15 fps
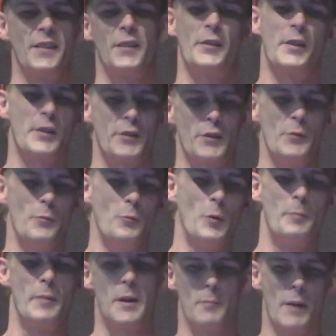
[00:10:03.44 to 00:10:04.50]
construction
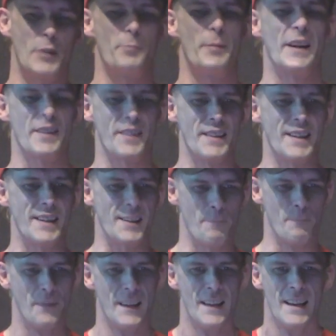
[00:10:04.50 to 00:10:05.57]
would be a much better thing.
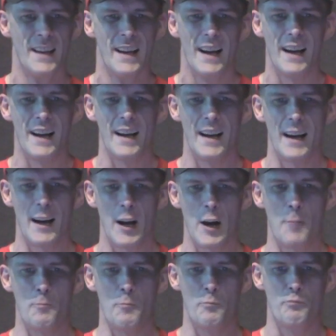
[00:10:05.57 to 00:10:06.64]

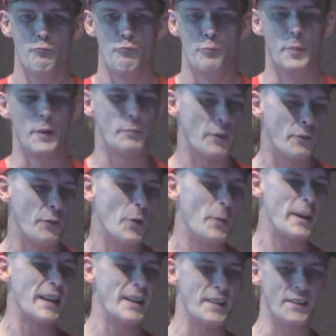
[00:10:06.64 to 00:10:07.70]
Um, but before
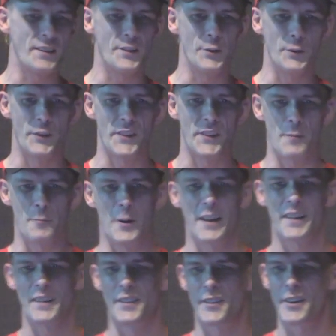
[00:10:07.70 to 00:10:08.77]
we get into
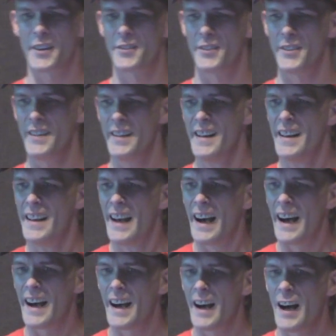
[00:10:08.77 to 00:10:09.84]
statewide construction,
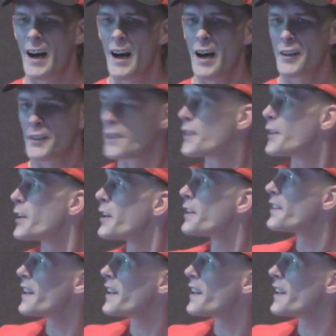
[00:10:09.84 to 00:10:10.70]
uh, I just thought I'd